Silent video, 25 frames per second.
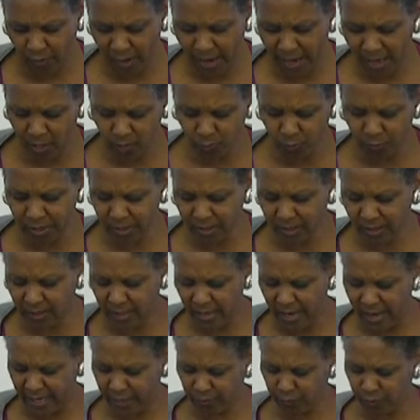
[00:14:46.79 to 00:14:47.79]
How do we
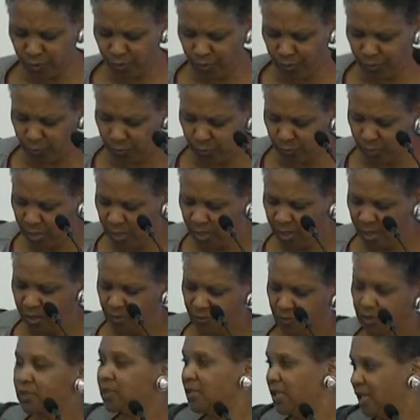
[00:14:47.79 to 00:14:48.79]
connect to
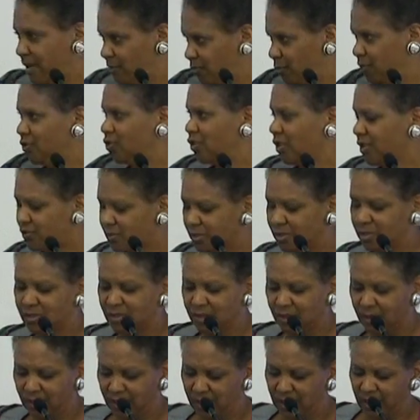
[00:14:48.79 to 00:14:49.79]
the Climate
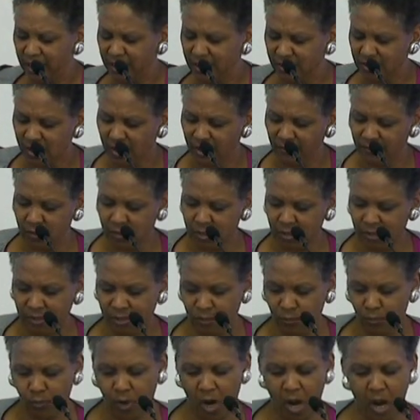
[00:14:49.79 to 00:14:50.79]
Justice Alliance,
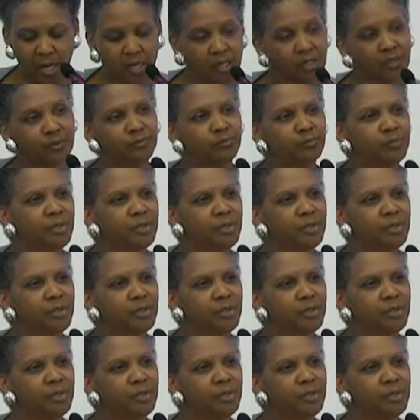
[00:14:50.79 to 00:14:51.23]
obviously, ROC,